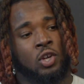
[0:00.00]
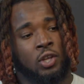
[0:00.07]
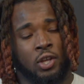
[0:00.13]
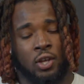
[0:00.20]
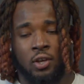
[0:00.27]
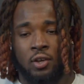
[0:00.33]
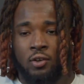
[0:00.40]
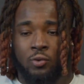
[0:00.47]

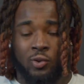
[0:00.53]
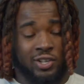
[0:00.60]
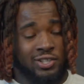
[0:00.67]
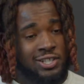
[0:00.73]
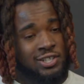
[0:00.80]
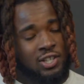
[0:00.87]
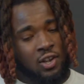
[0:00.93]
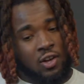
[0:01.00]
Yeah, well,
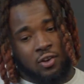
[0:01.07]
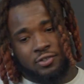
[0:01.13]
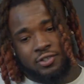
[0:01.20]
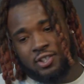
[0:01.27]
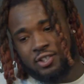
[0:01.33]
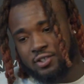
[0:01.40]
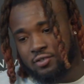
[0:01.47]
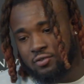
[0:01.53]
it's a long
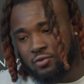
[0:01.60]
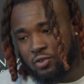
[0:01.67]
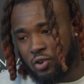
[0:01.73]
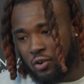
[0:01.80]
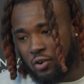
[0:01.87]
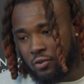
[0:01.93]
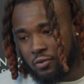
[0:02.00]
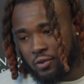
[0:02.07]
season, you
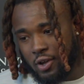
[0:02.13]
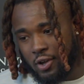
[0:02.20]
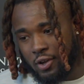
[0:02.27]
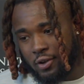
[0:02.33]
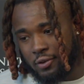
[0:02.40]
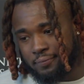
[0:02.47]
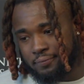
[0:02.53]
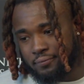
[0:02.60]

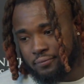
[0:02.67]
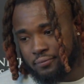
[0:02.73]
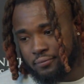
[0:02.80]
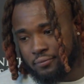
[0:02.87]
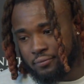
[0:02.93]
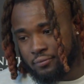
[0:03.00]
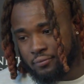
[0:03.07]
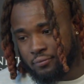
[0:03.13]
know,
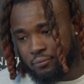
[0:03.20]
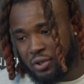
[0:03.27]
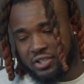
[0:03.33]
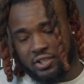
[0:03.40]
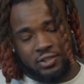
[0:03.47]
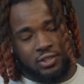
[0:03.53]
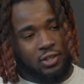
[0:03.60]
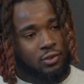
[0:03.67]

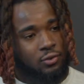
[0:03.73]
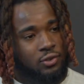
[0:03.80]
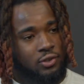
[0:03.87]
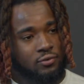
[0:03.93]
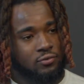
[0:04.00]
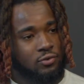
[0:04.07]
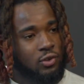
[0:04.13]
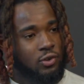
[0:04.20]
preseason
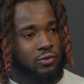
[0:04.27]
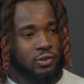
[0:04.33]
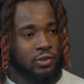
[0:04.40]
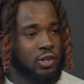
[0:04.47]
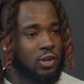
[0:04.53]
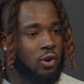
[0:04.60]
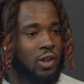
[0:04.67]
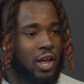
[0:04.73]
included, you know,
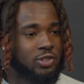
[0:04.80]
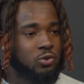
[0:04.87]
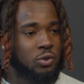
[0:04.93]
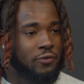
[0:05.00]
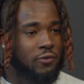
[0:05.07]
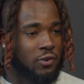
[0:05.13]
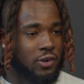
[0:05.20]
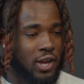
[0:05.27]
can go like
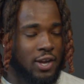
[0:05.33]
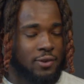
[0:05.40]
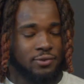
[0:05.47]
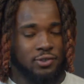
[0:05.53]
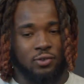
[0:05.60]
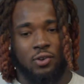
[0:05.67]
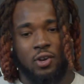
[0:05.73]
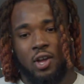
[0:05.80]
24 games.
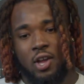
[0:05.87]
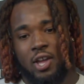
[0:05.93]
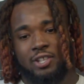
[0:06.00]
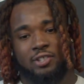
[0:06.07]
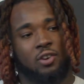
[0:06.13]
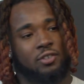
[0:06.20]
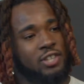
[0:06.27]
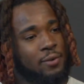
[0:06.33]
So it's
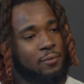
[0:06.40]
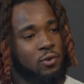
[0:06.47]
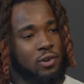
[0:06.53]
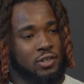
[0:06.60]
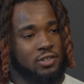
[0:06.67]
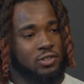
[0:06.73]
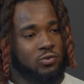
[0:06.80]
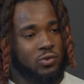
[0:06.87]
going to take more
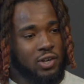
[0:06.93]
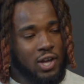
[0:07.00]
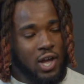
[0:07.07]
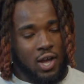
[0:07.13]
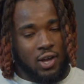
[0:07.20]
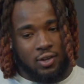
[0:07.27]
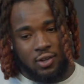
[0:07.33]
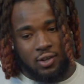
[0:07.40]
than just one guy.